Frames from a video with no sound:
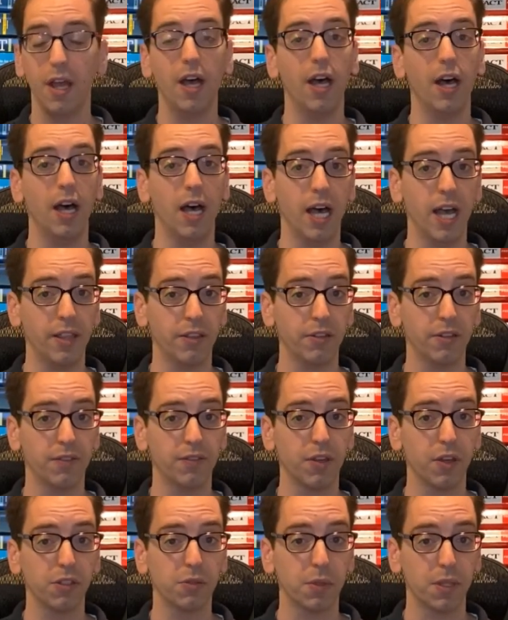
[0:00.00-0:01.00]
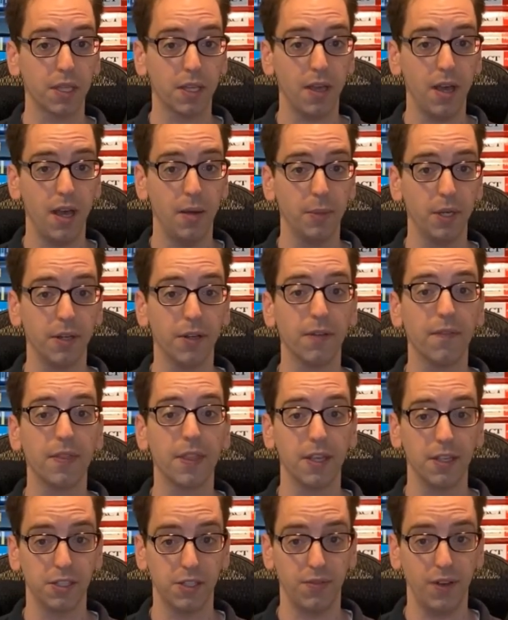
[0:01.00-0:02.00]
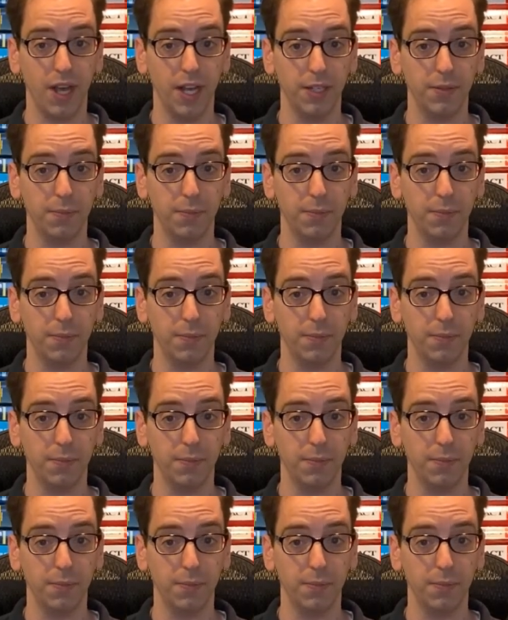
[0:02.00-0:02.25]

Either of those with a comma is fine.